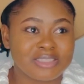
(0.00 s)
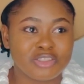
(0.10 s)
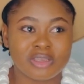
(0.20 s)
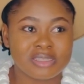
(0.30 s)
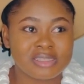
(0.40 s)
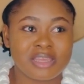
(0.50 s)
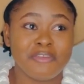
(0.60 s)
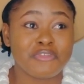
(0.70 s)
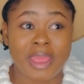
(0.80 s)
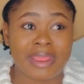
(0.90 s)
just
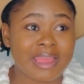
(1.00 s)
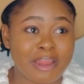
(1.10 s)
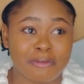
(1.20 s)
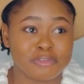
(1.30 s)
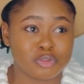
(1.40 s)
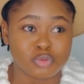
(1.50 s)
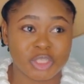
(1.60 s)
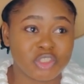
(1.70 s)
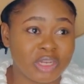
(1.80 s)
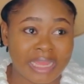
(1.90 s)
if you're in kind of
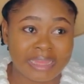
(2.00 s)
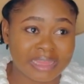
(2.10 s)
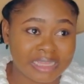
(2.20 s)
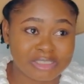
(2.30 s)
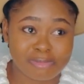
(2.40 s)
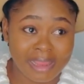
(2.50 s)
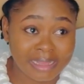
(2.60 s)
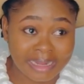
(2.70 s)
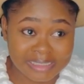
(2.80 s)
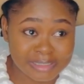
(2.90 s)
situation like that right
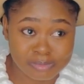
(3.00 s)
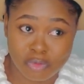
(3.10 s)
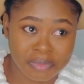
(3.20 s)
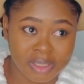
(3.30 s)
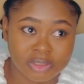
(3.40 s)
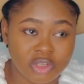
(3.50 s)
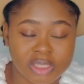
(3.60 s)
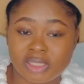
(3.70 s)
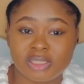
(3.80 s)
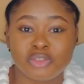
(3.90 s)
at this moment,
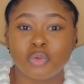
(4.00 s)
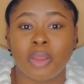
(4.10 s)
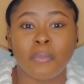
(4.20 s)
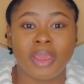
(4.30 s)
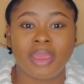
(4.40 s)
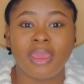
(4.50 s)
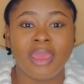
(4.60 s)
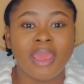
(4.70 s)
just do away